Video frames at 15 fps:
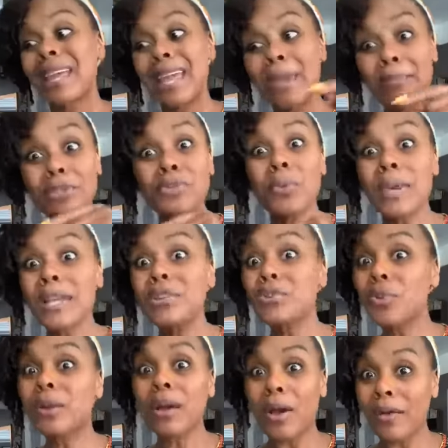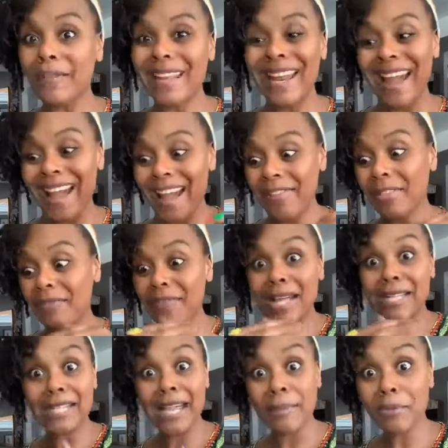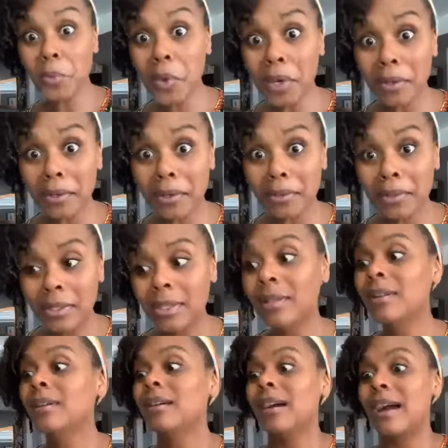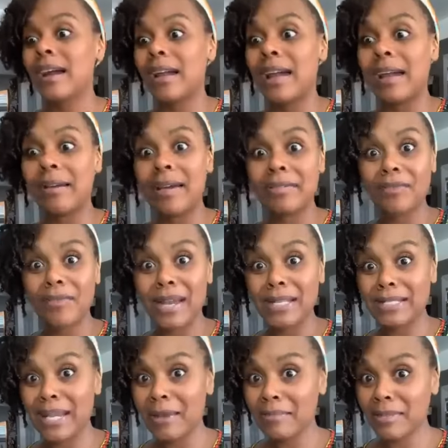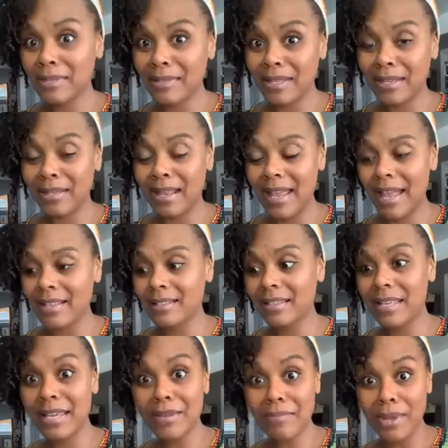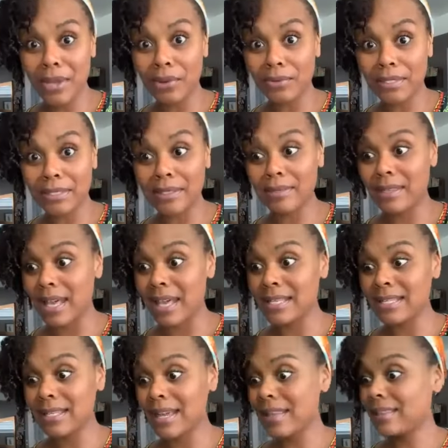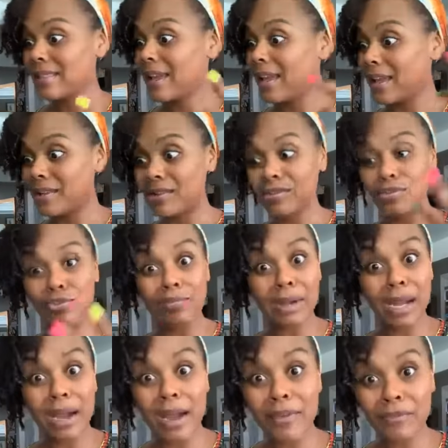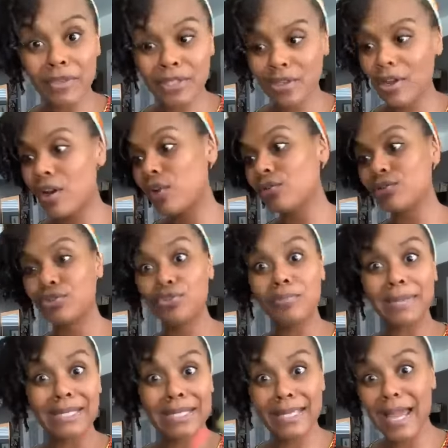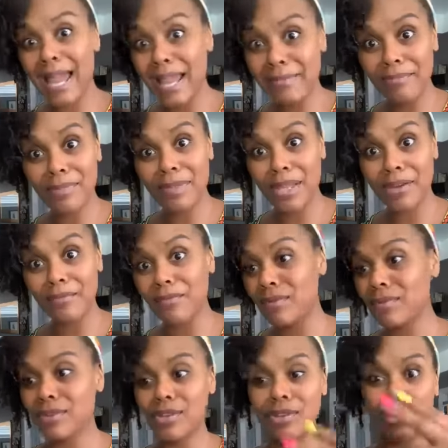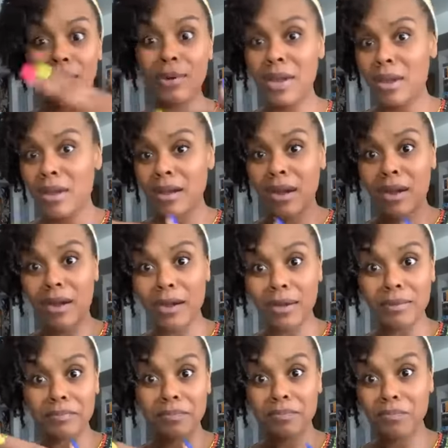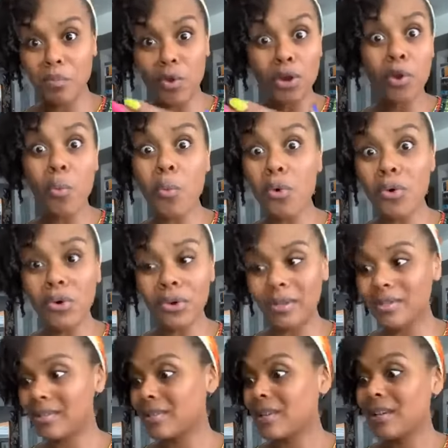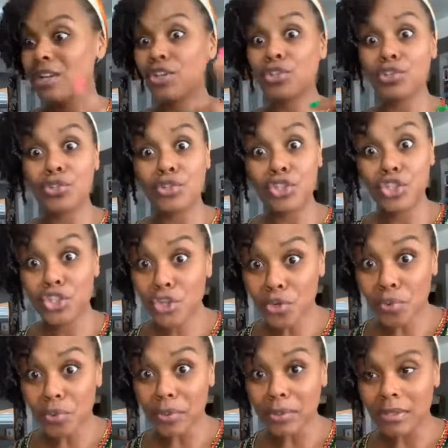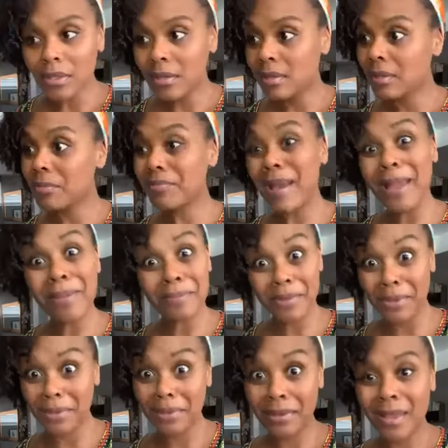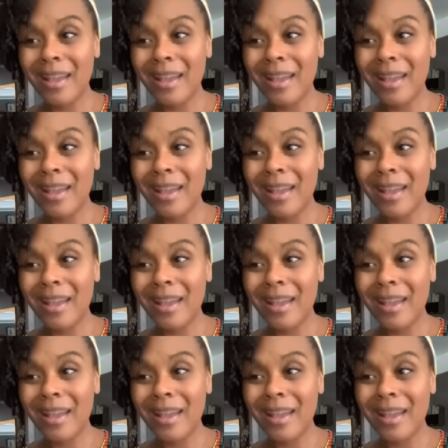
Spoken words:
In between doing all that, I have to find time to work. I have to find time to answer emails and things like that. Do my conference calls, do my Skype, you know, one-on-ones. Shoot, baby.